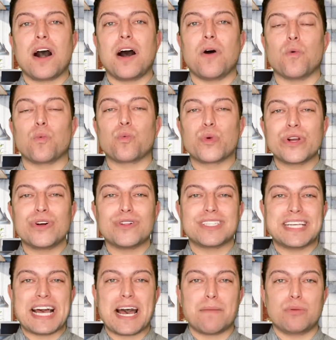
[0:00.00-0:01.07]
a real
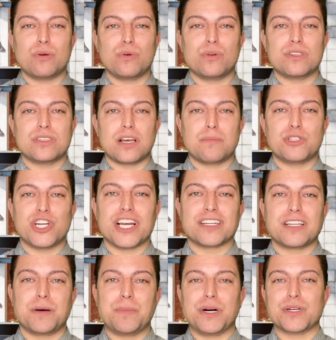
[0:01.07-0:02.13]
taboo subject
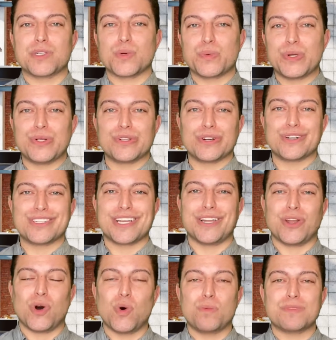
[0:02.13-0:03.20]
amongst realtors and
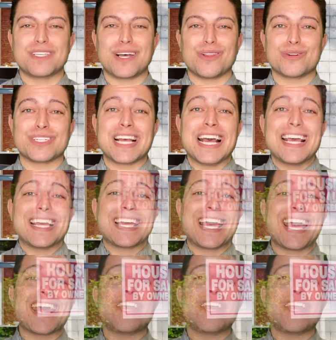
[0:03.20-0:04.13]
home sellers. Can